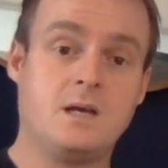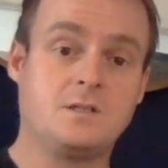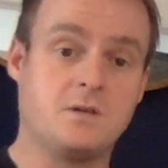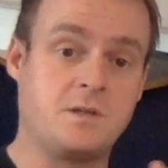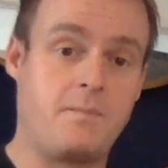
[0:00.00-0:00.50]

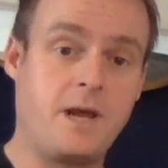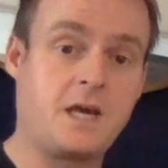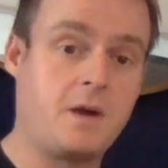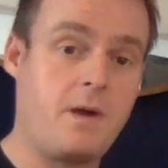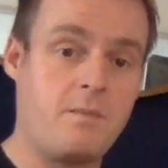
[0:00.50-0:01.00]
So it's a big
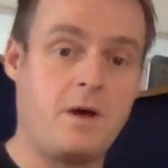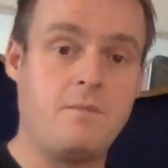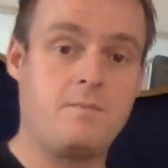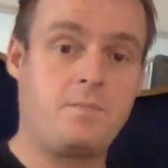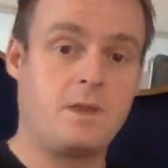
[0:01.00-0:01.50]

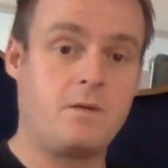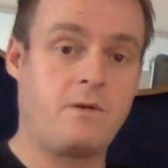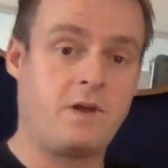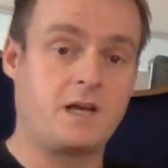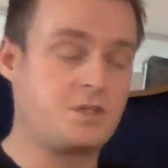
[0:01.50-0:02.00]
commitment.
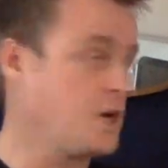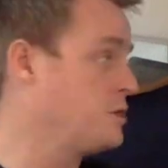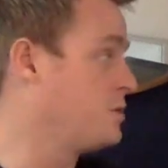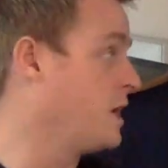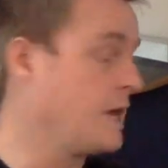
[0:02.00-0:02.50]
With an exchange
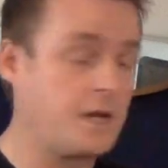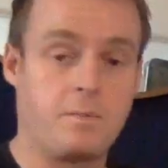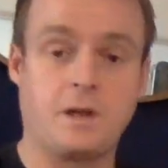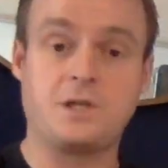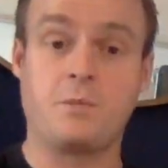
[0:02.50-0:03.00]
with delayed
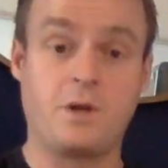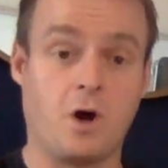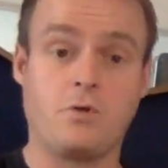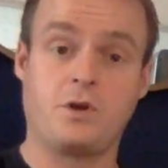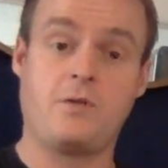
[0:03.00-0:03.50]
completion, we
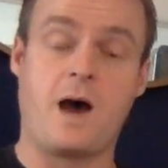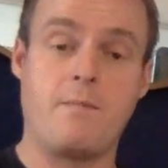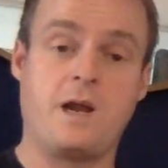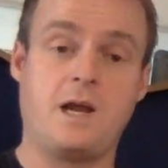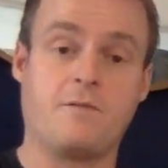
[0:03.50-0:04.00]
don't do that
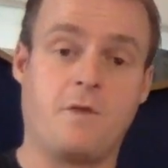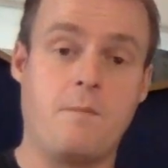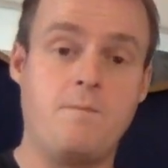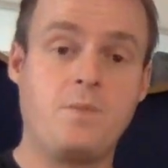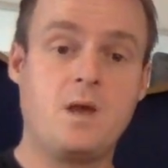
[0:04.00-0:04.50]
many of
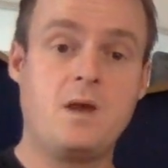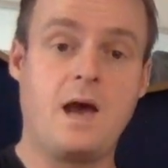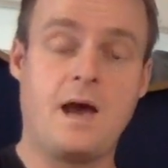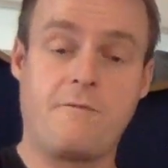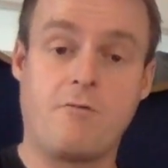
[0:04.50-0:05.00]
them
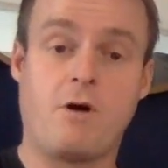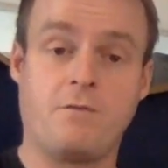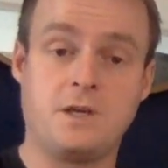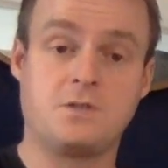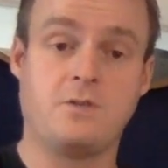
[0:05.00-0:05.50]
for
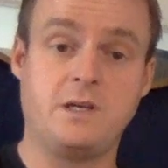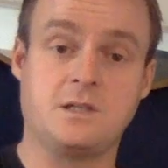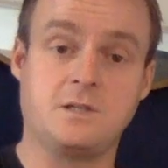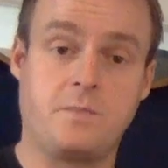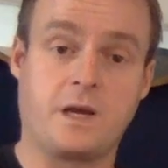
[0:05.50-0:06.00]
obvious
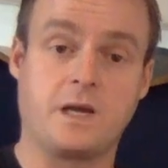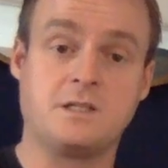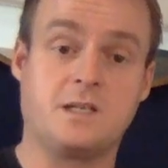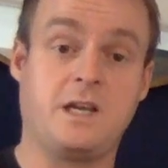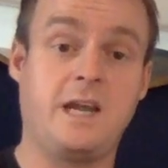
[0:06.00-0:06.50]
reasons,
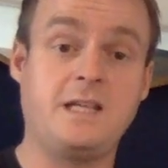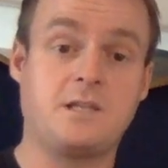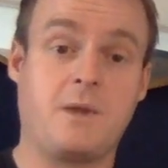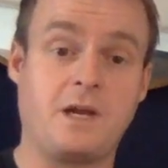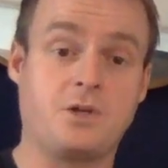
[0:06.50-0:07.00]
because you need
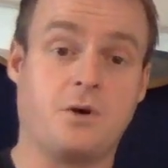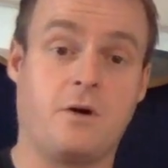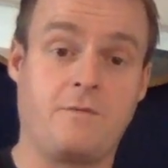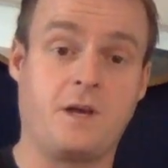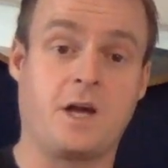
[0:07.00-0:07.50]
to make
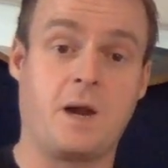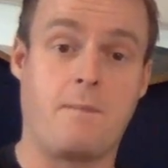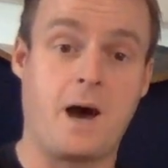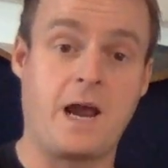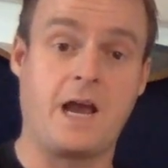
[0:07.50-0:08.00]
sure if you're going to
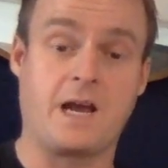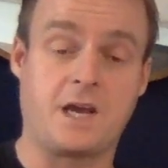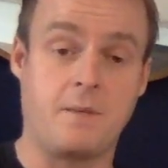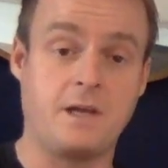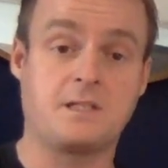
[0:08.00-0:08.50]
buy it and
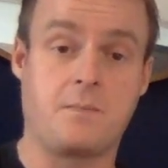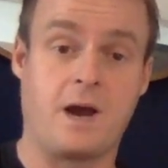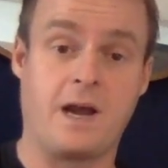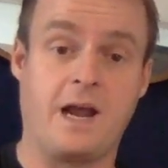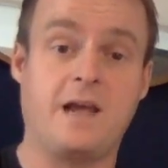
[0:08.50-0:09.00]
commit to
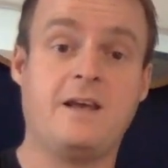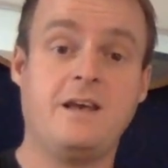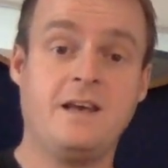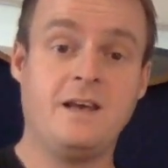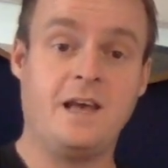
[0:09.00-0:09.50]
buying it,
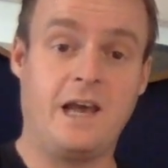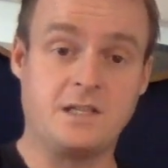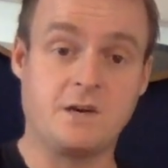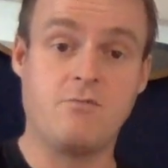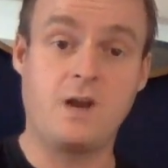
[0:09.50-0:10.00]

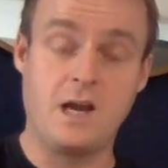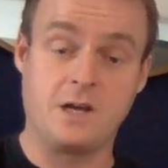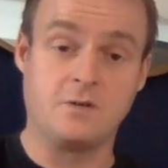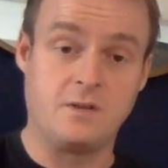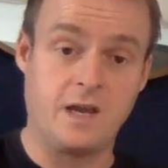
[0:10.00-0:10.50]
it's a really
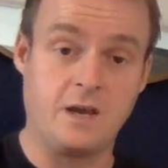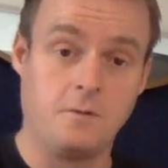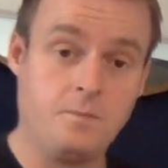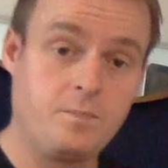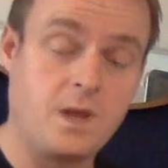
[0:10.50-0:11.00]
good
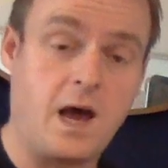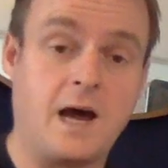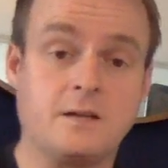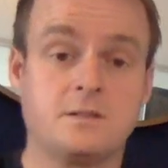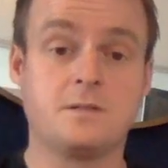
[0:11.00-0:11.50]
deal
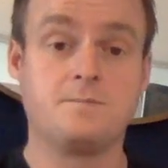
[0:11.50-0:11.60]
and